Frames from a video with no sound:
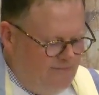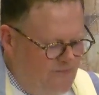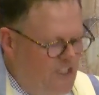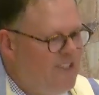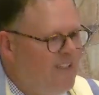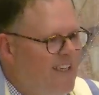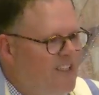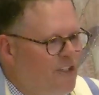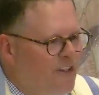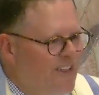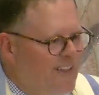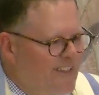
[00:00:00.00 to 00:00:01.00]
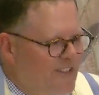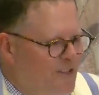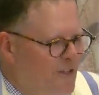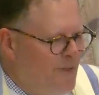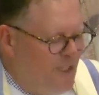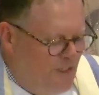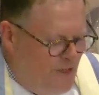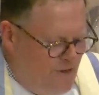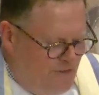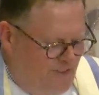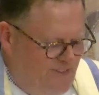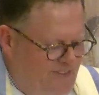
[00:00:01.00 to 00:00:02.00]
Just think, during this sermon
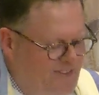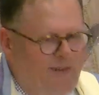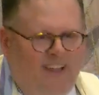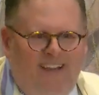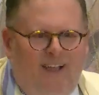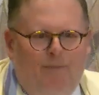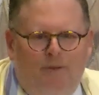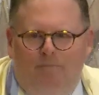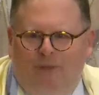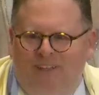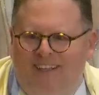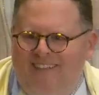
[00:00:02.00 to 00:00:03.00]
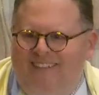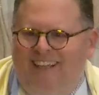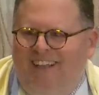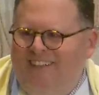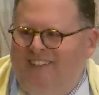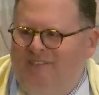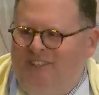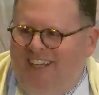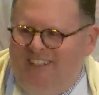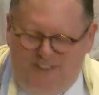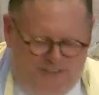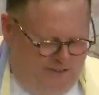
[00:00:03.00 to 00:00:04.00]
alone, probably a couple billion cells have
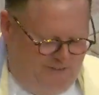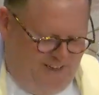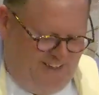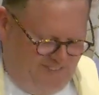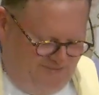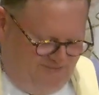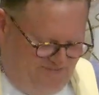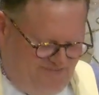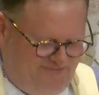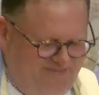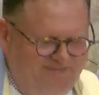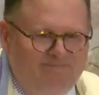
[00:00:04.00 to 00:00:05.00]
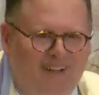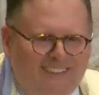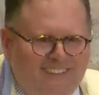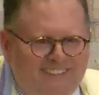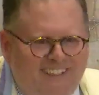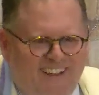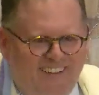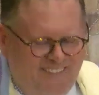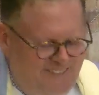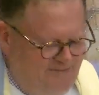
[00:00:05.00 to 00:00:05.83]
changed over. Mazel tov.